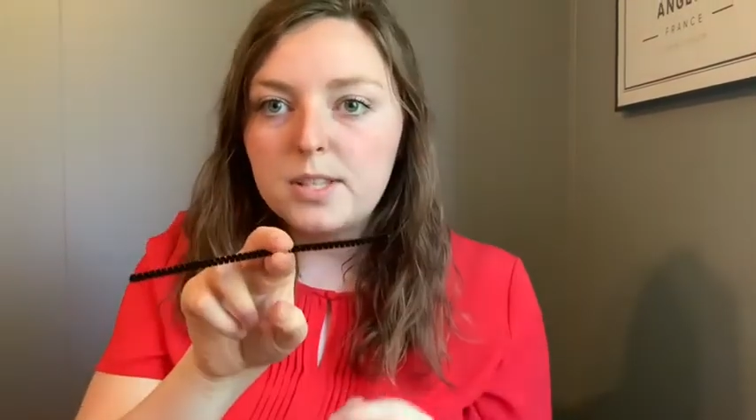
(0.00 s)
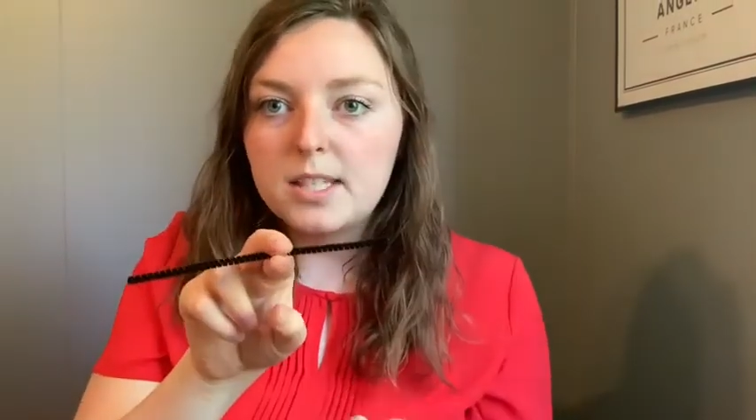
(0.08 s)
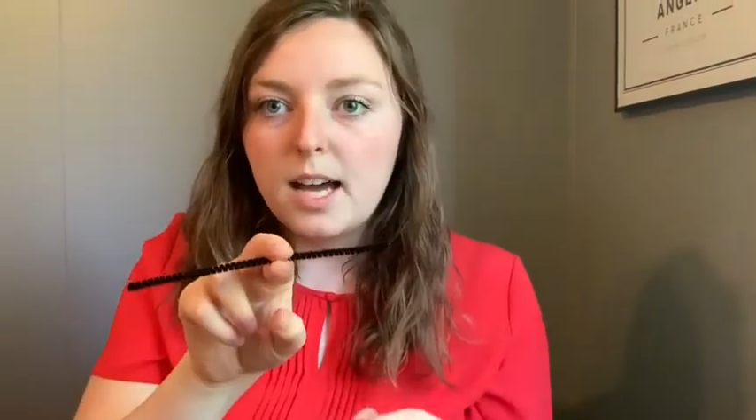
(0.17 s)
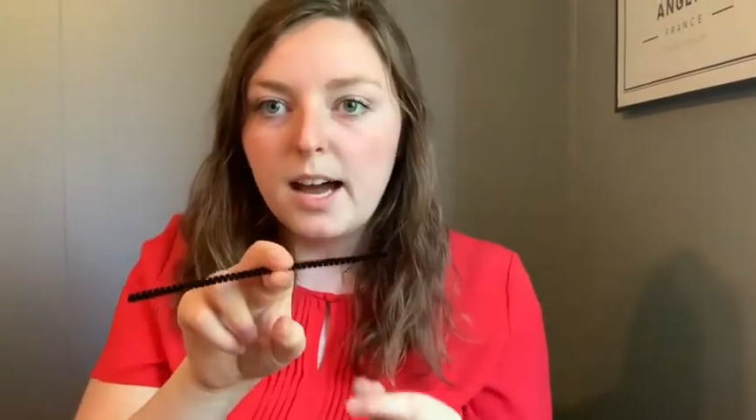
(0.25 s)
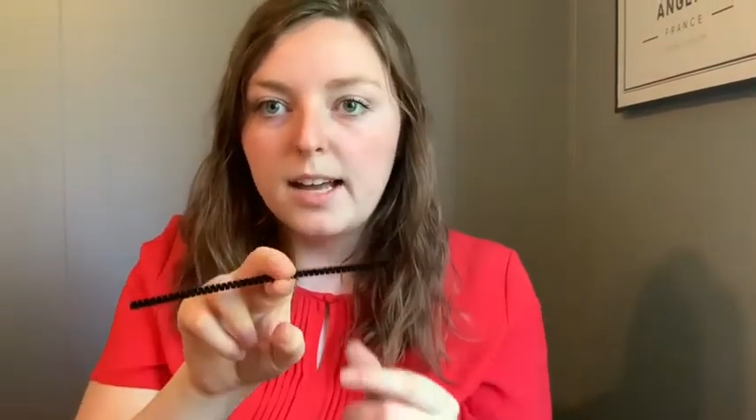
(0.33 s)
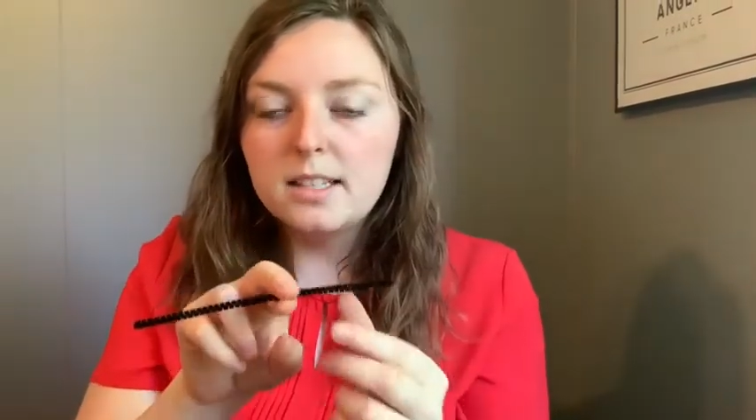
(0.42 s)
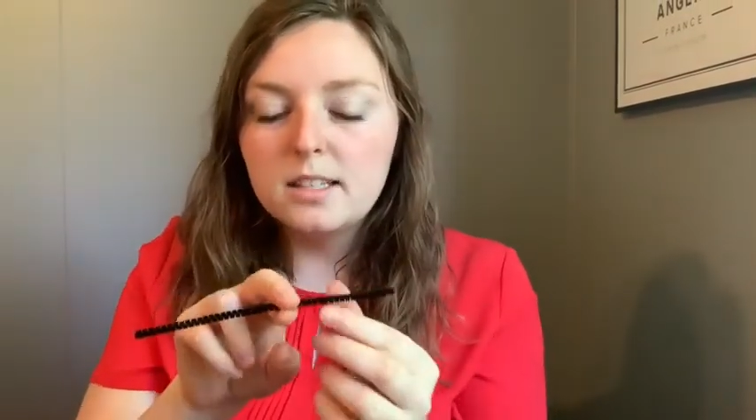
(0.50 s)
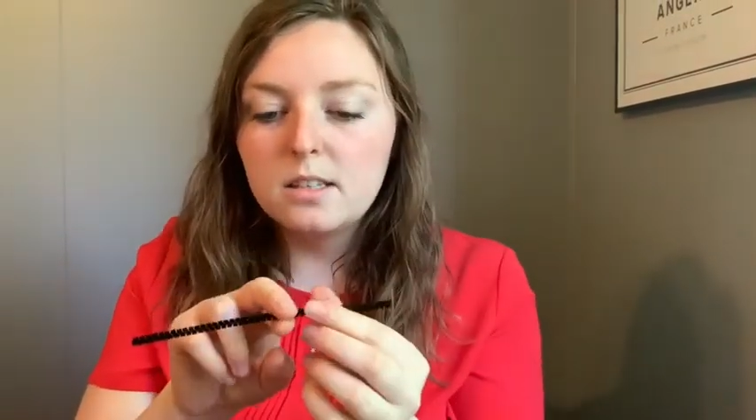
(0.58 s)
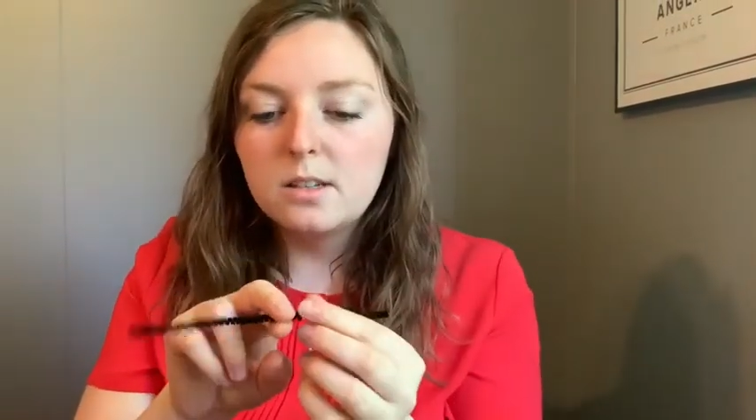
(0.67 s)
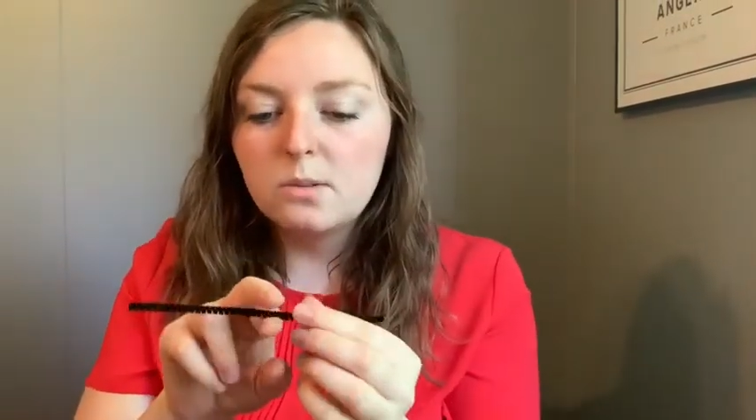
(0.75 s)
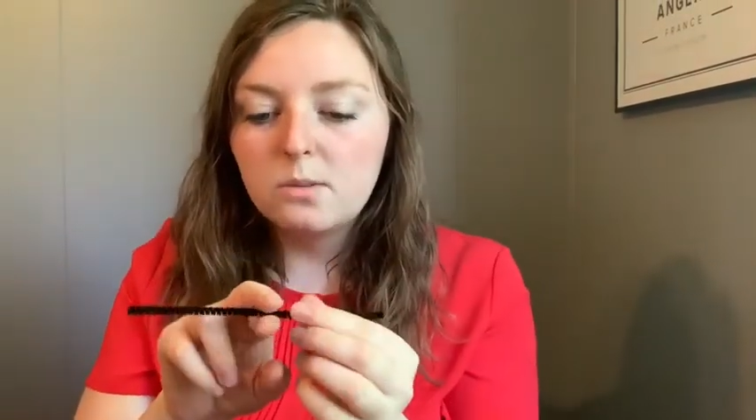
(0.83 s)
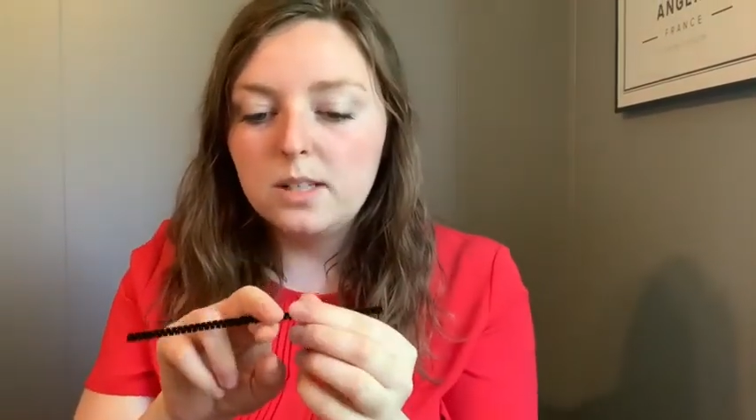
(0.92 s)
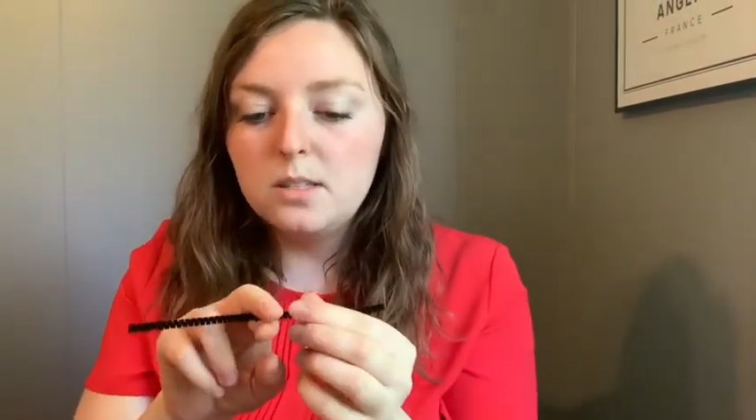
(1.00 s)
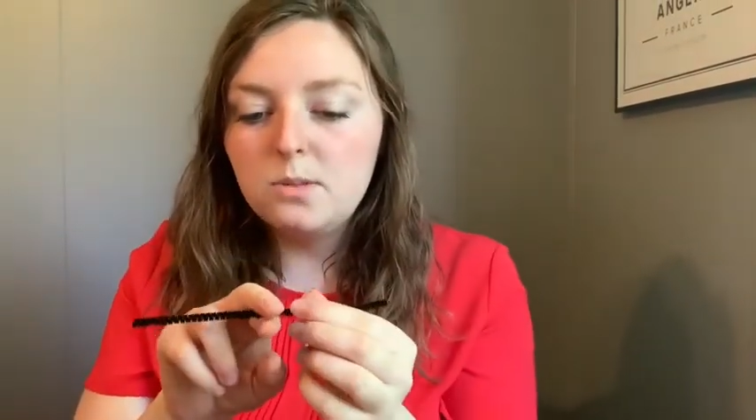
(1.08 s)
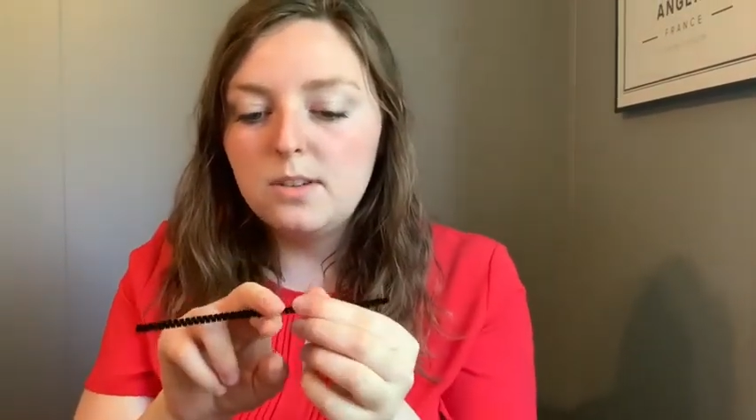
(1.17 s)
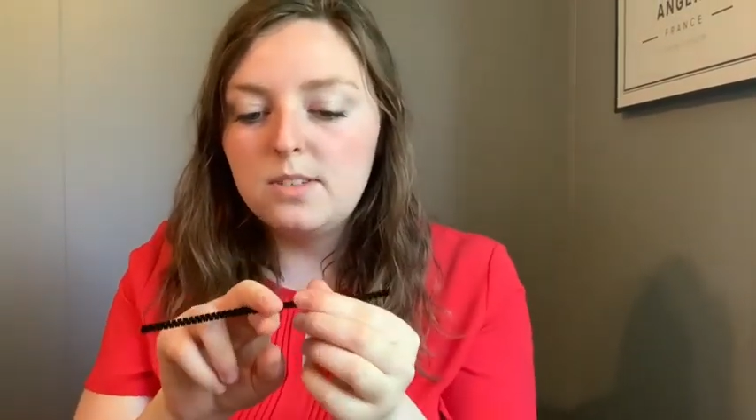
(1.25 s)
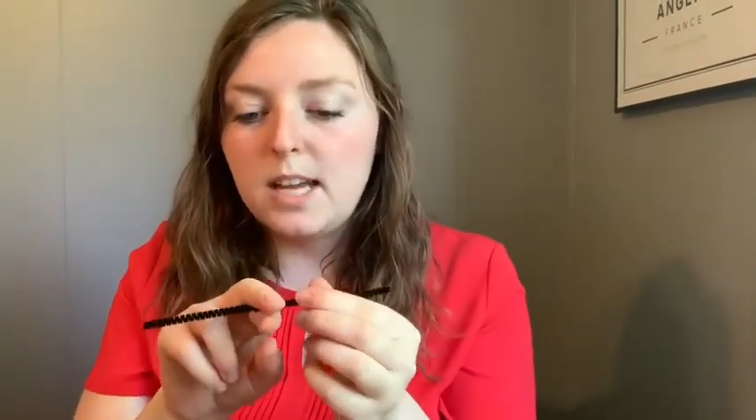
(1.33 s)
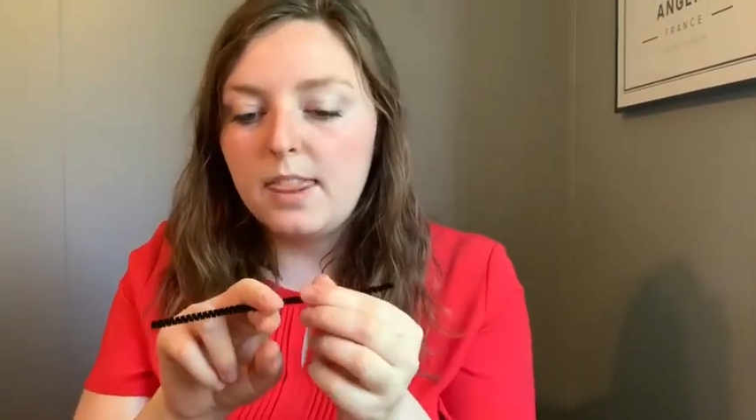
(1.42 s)
sides. Once
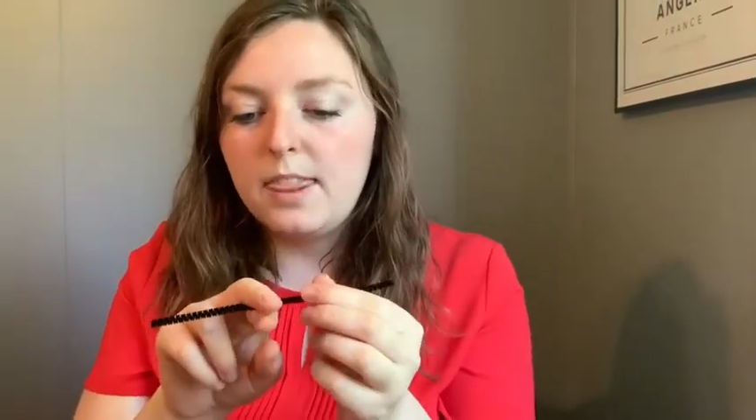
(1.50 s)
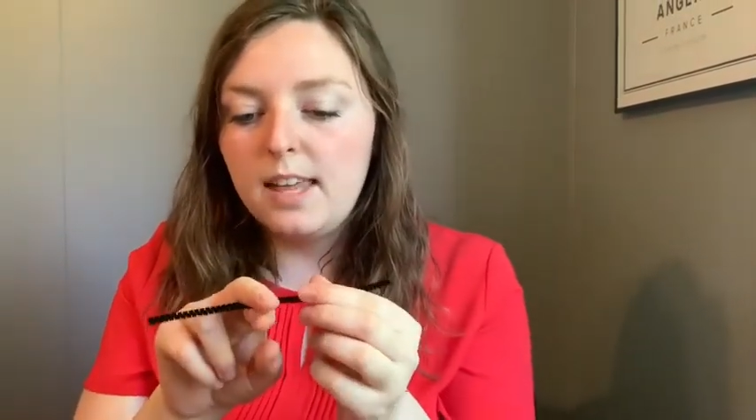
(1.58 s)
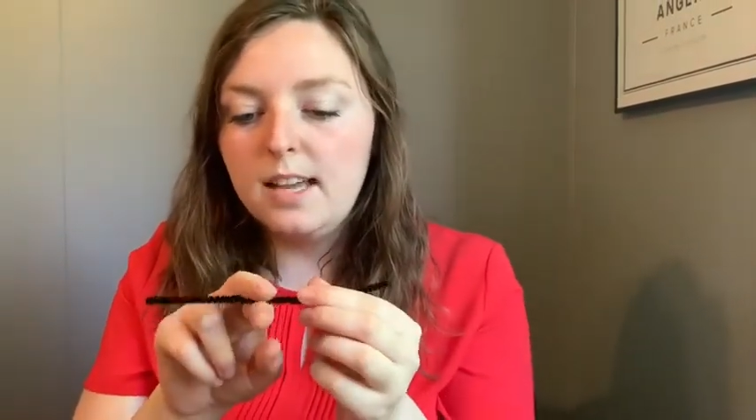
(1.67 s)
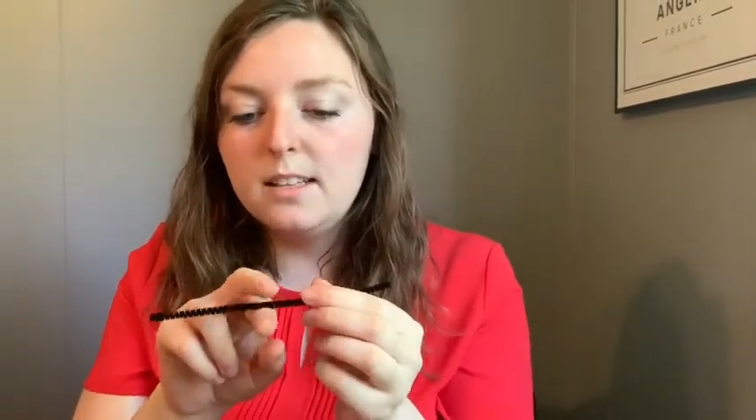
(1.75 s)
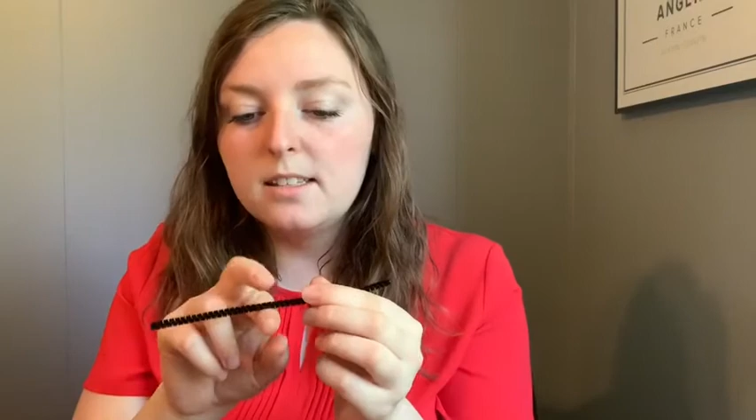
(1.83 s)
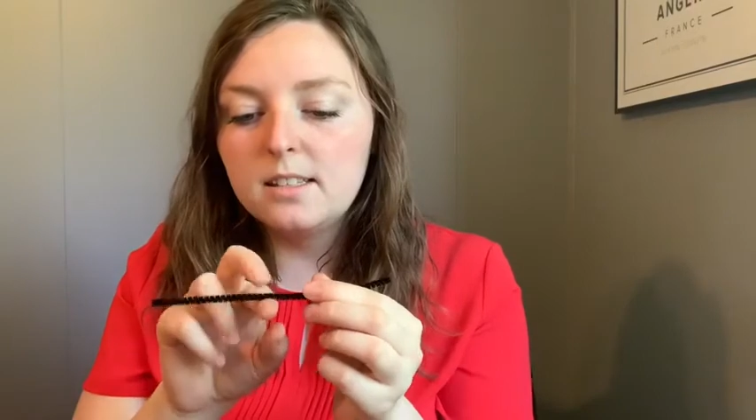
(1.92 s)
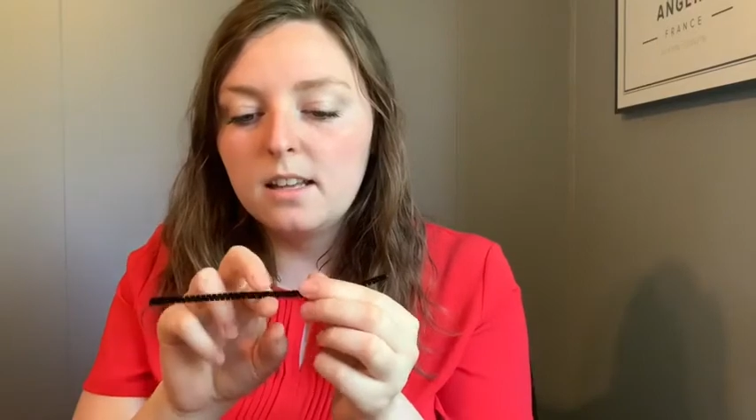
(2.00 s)
we've done this,